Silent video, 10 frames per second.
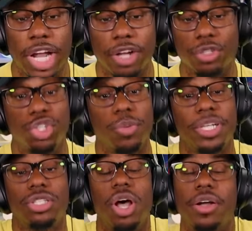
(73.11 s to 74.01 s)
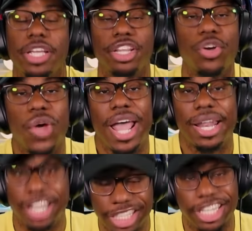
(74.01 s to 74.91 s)
We're not going to do too much talking though.
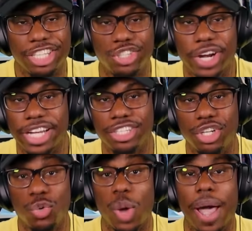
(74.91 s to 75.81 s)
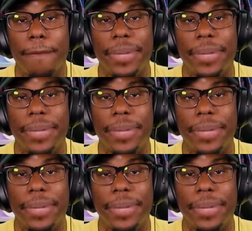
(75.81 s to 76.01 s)
Let's get straight into